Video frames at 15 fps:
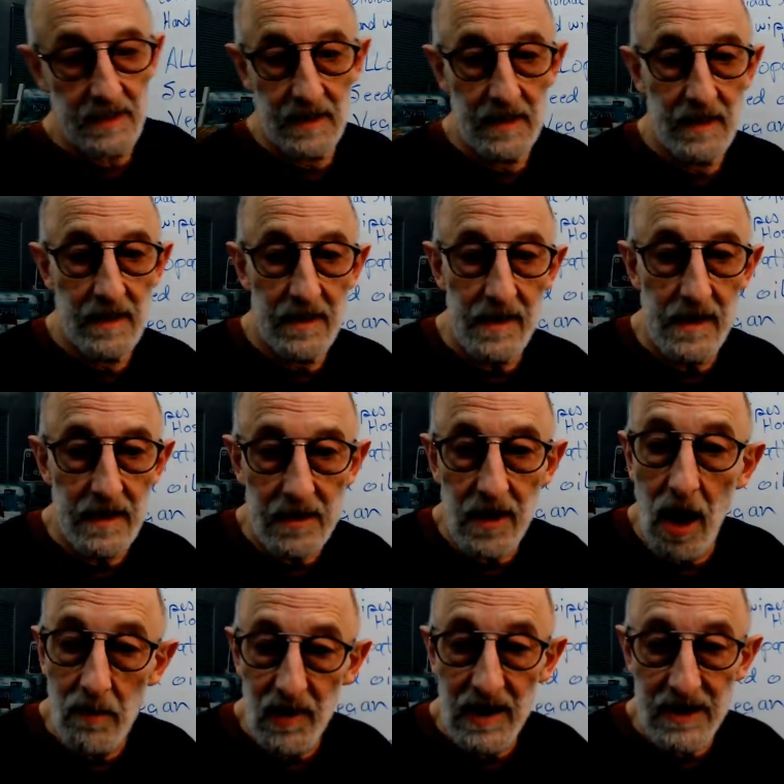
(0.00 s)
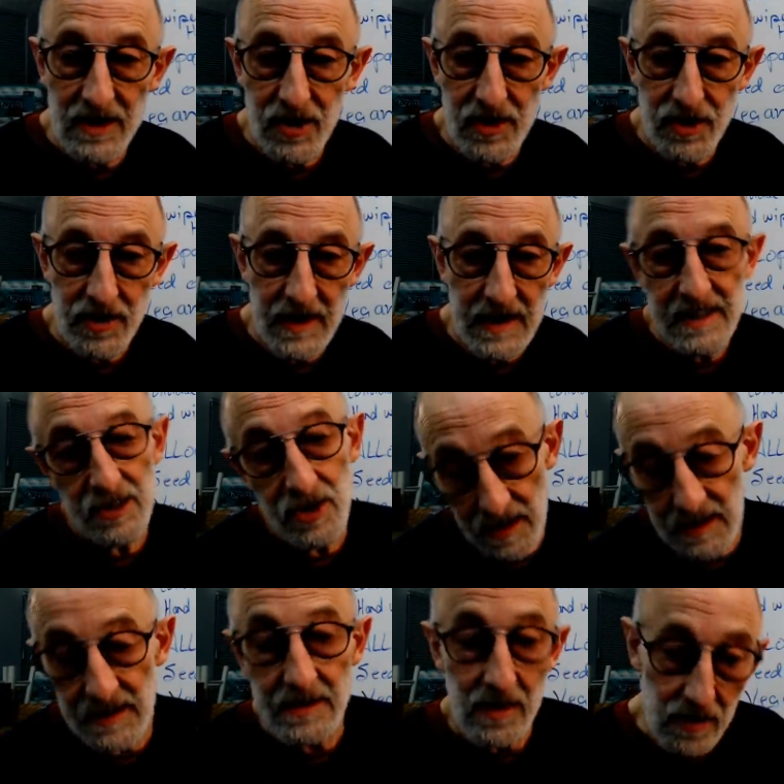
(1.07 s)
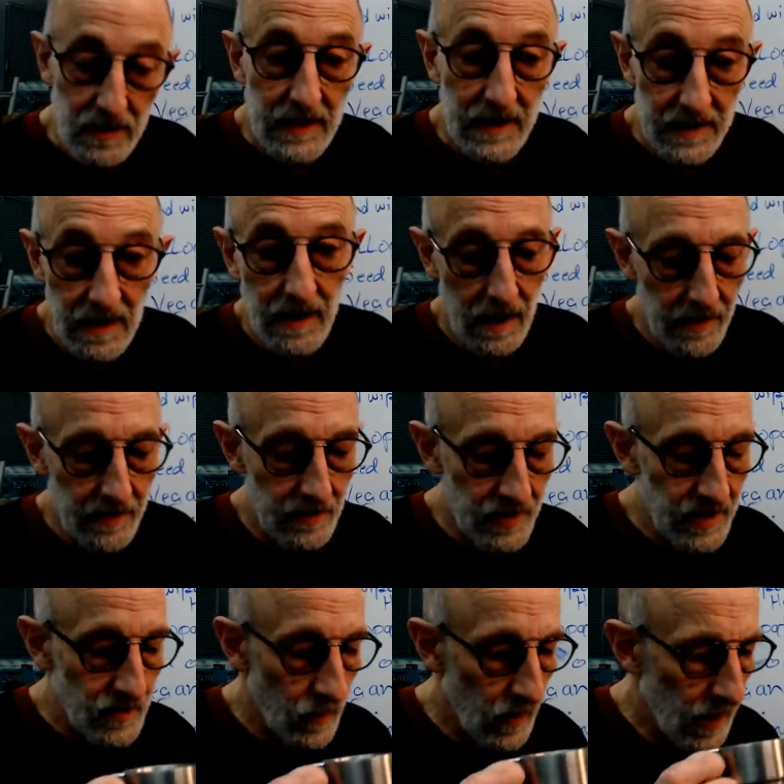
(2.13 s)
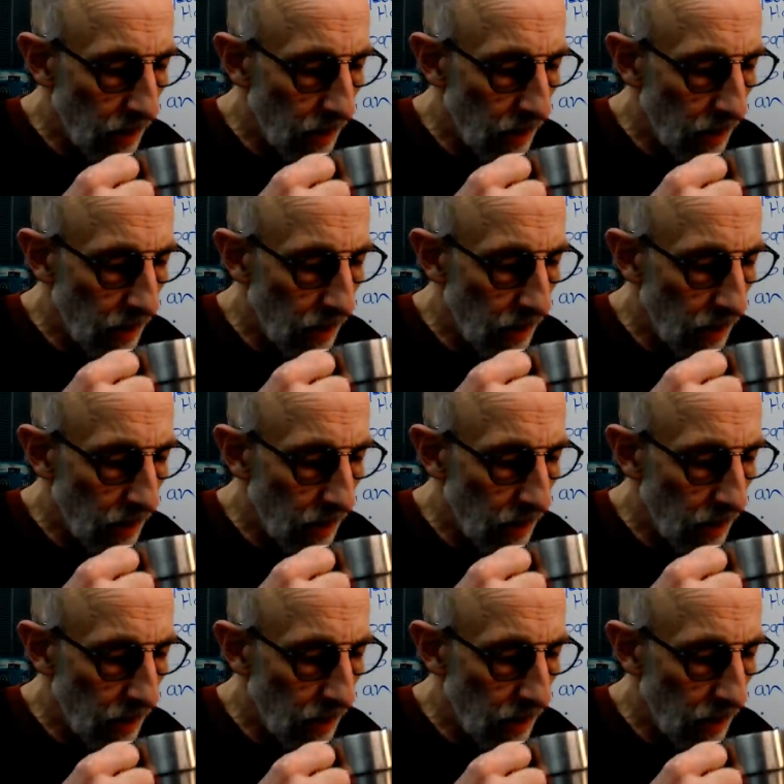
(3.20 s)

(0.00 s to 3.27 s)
the complex that you need, so you need to look into others as well.